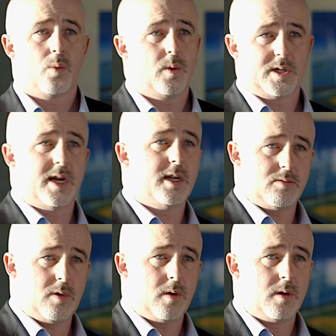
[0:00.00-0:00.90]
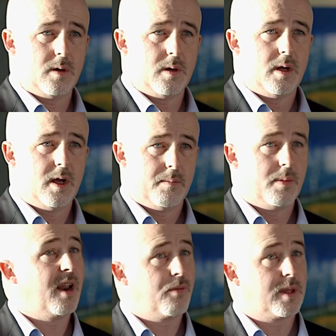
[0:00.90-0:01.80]
we'll say it's wrong.
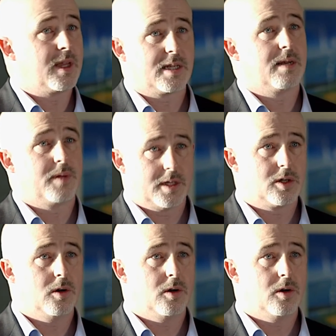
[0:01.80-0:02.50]
But if we think something's